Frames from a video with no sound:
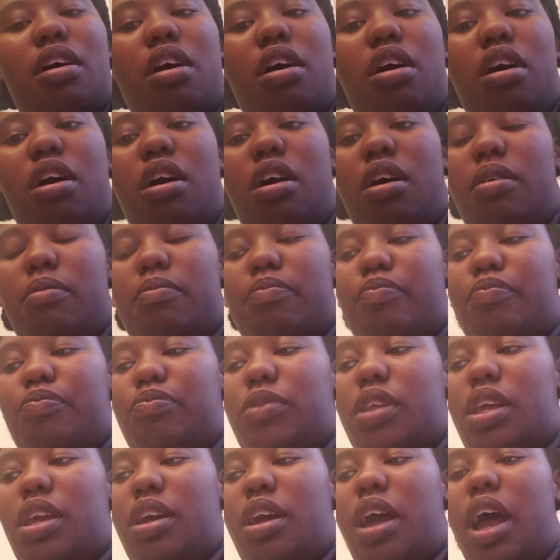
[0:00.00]
Um
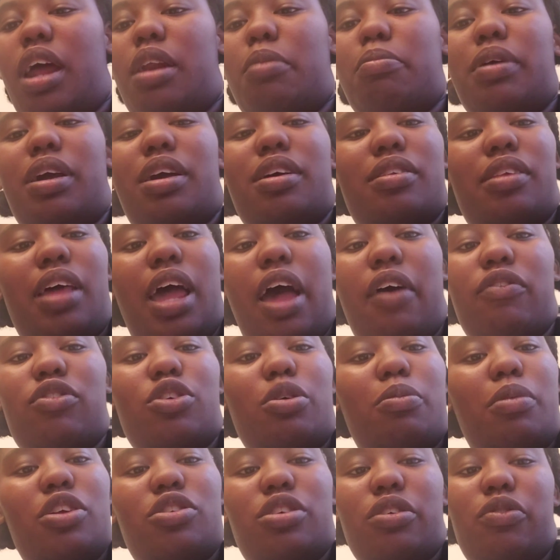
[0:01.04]
and kind of, because I have
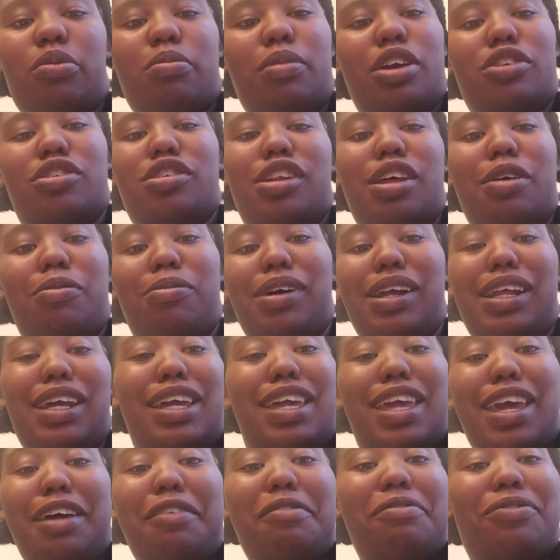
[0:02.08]
so much information I want
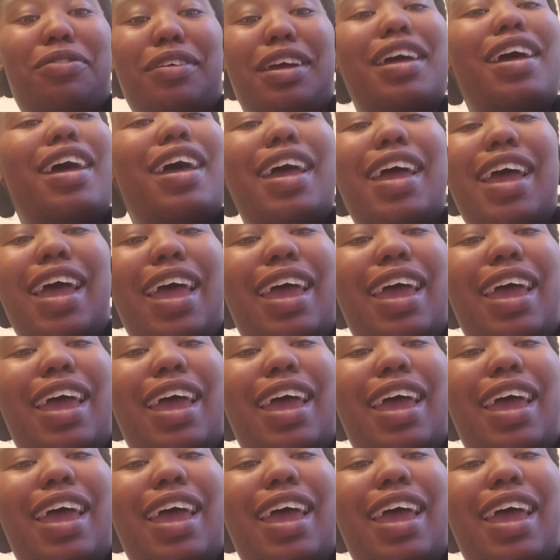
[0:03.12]
to give